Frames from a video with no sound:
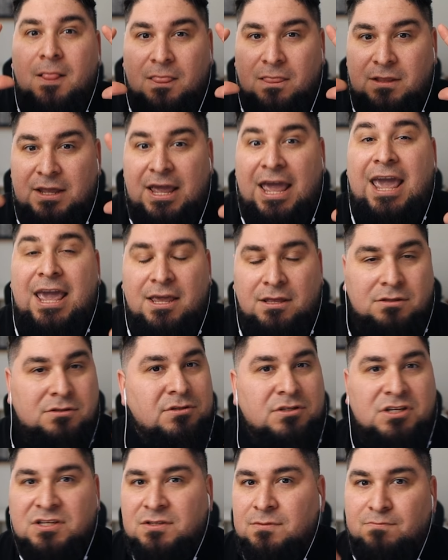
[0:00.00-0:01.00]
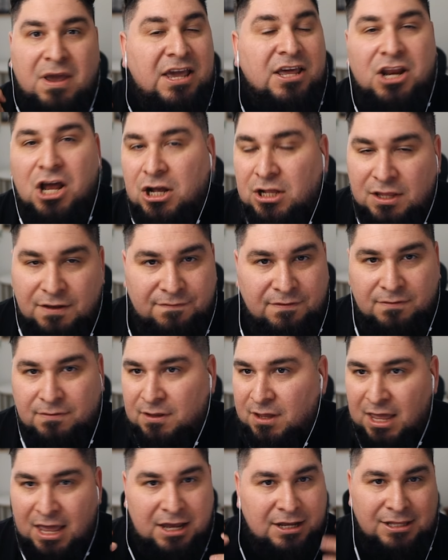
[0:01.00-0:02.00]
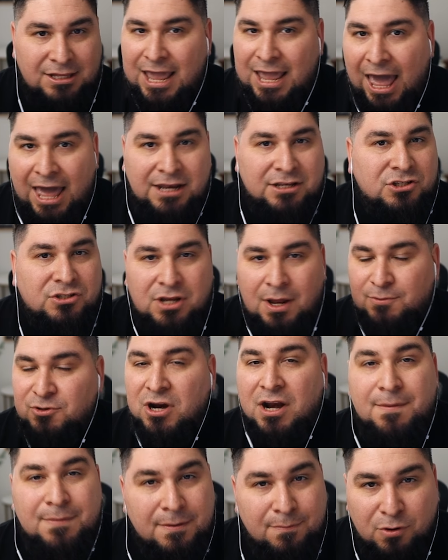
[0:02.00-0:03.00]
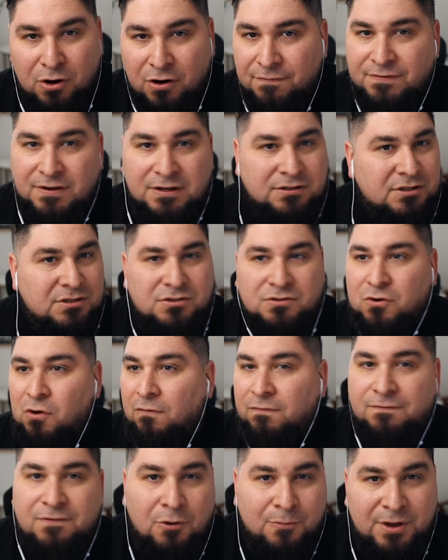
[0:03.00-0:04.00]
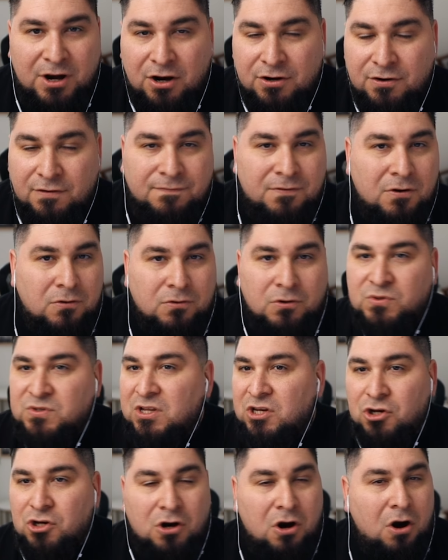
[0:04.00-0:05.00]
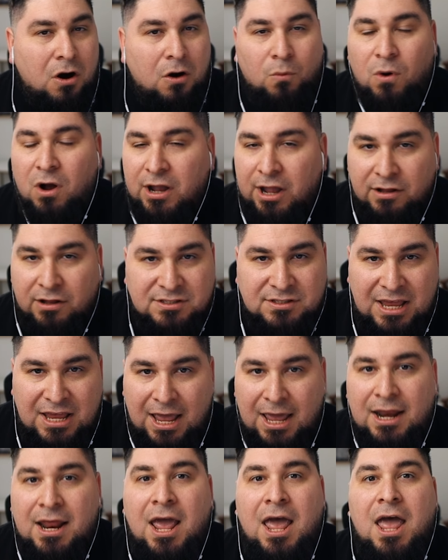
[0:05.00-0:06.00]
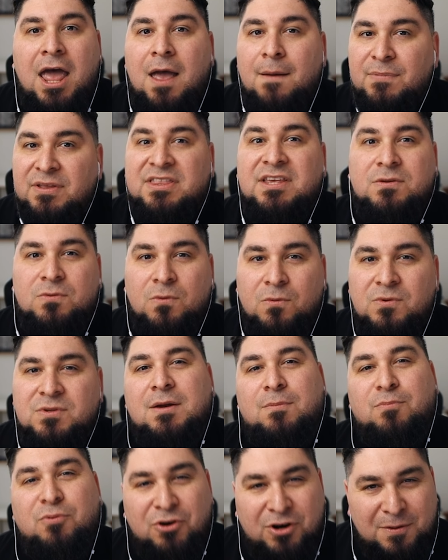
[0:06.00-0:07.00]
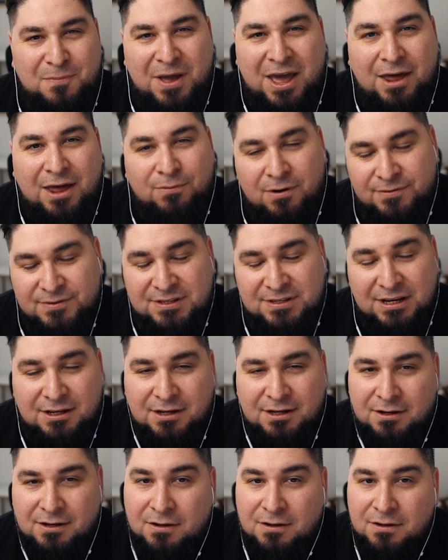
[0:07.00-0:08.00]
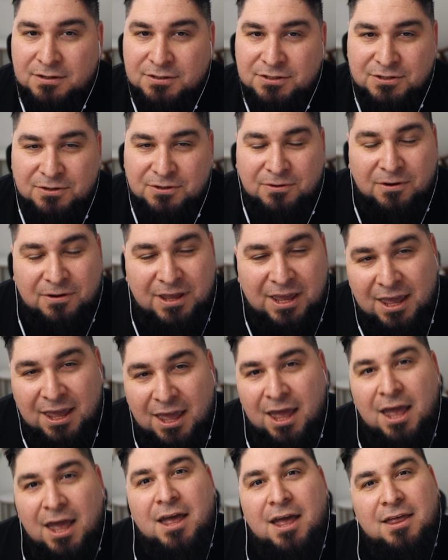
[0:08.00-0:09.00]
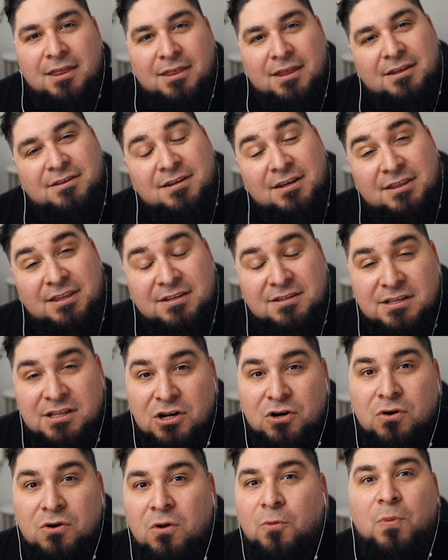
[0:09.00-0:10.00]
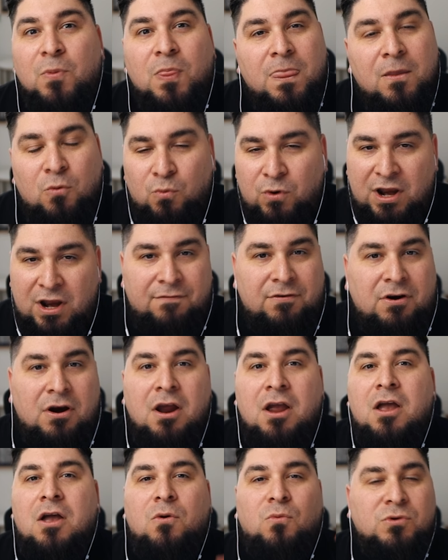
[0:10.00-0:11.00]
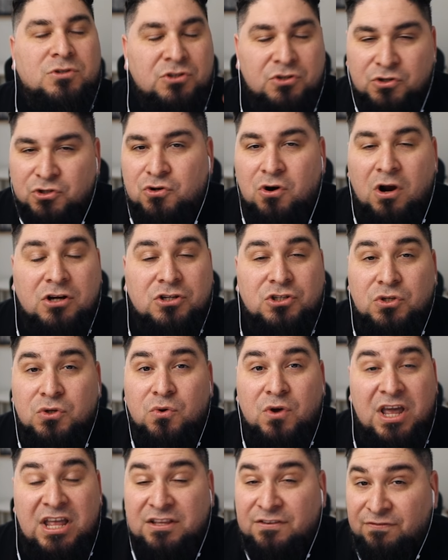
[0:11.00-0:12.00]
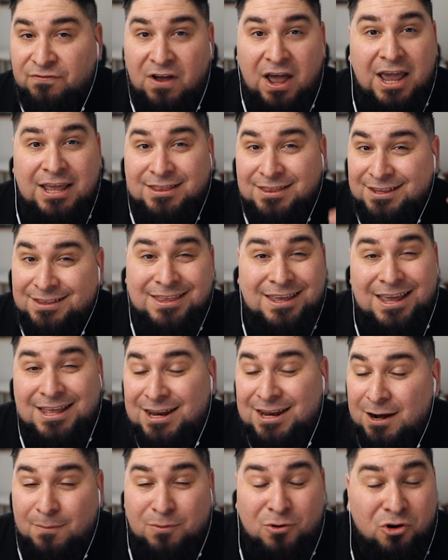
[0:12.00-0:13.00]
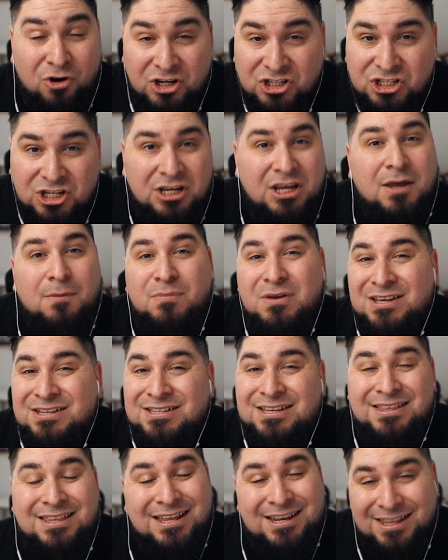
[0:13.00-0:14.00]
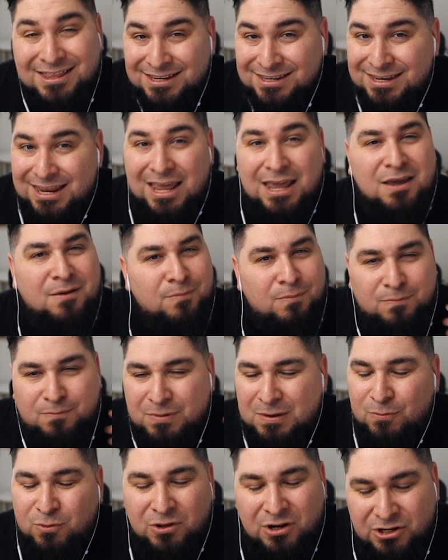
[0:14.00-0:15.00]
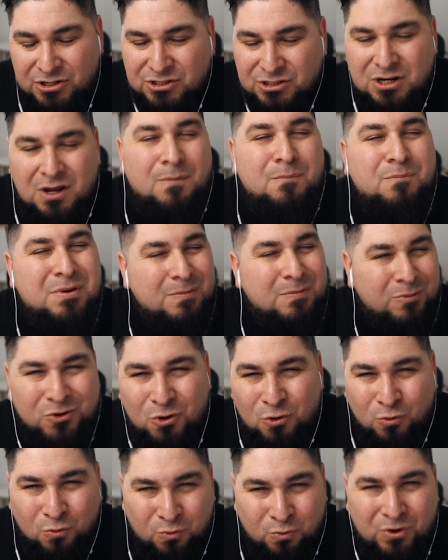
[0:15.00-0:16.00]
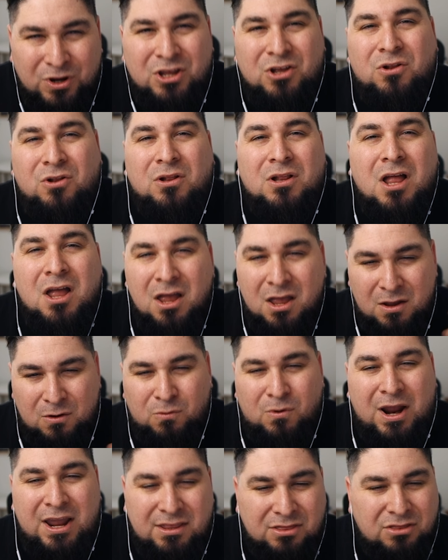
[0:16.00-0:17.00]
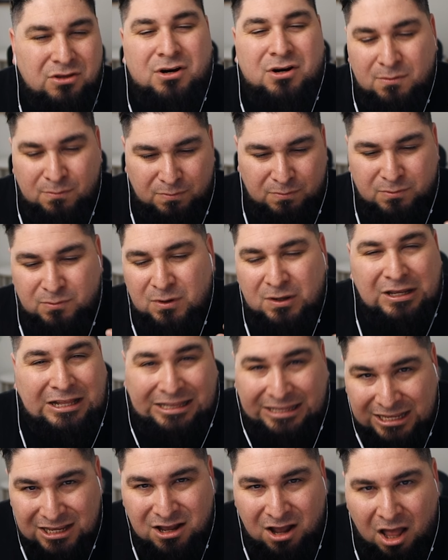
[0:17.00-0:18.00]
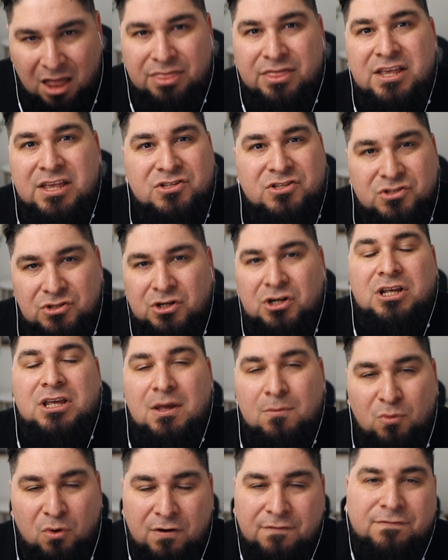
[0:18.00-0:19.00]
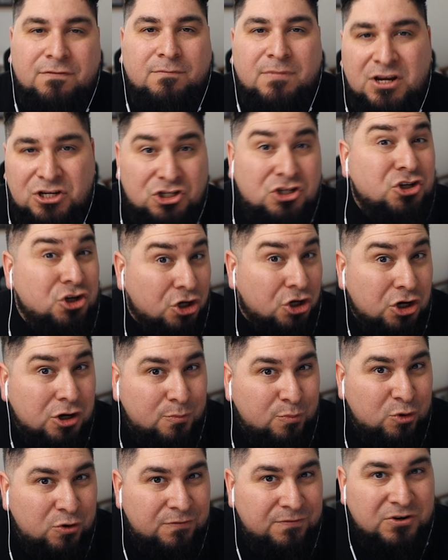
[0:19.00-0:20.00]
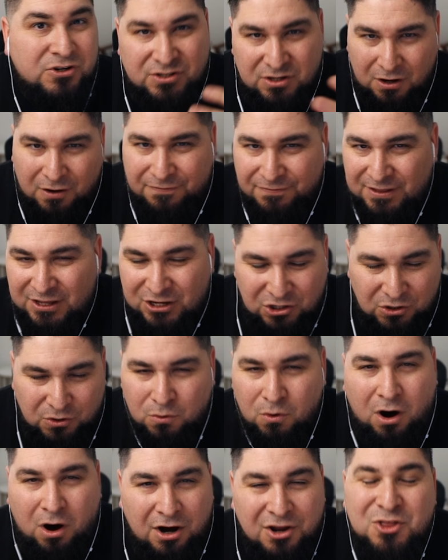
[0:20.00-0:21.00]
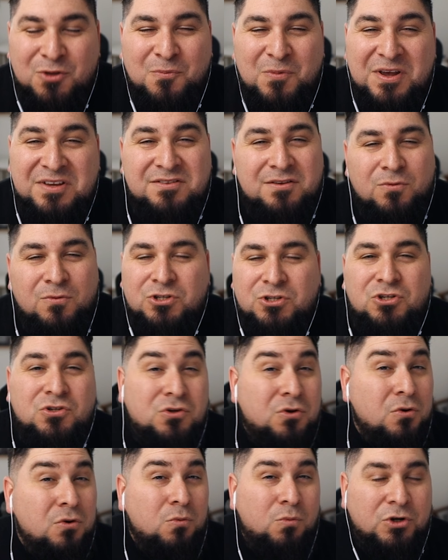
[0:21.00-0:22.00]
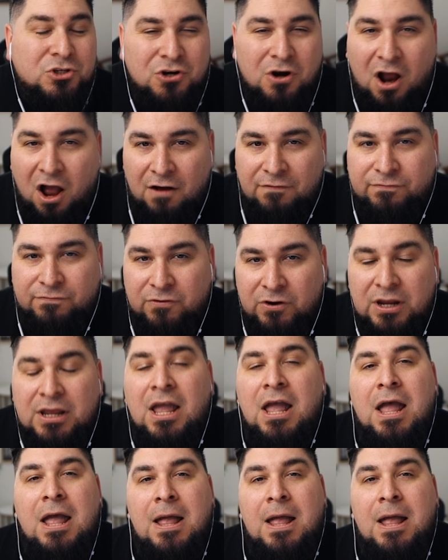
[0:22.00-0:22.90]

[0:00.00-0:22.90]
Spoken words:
hey, just make an ugly ad. Stop trying to be perfect. Just go film it on your phone. Go sit in your car, walk outside. But this one was like pretty bad where I was like, oh shoot, okay. They took this literal, whatever. Wasn't their strong suit. It's fine. The thing ended up crushing it because at the end of the day, people aren't dumb. People know real, right? They're going to click on this. They're going to get more information. You're going to prove yourself that you are the best at what you do and what you're offering.